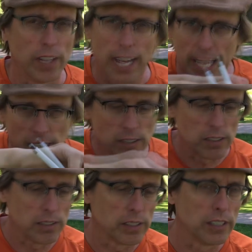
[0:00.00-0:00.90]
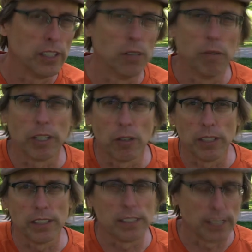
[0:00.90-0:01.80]
angle. You know, when we go
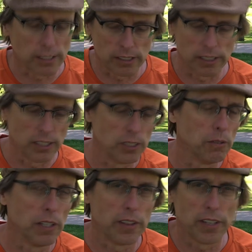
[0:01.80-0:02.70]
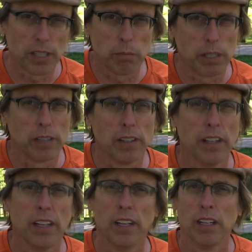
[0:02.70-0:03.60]
into this exercise, you want to think about
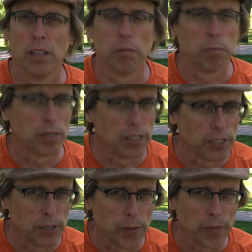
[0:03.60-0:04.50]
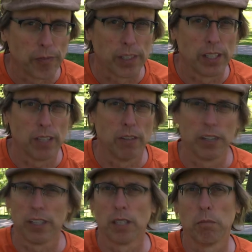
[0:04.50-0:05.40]
pressure, you want to
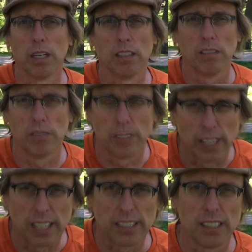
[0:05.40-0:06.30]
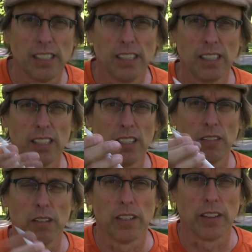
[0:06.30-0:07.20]
think about velocity, you
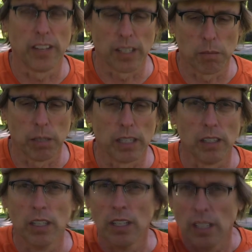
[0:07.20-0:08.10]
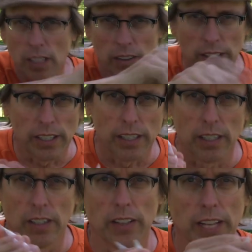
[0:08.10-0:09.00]
want to think about the
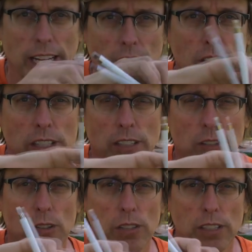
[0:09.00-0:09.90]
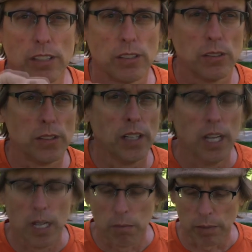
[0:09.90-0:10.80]
angle that you're holding the tool.
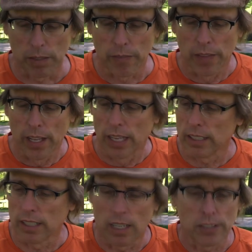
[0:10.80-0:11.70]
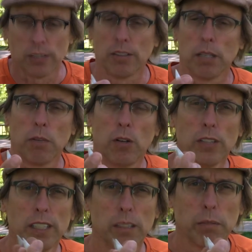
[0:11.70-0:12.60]
But also when I'm
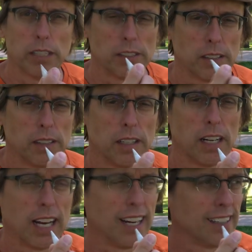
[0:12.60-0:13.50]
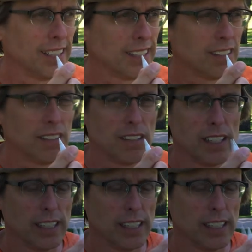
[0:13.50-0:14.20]
holding the pencil, I like to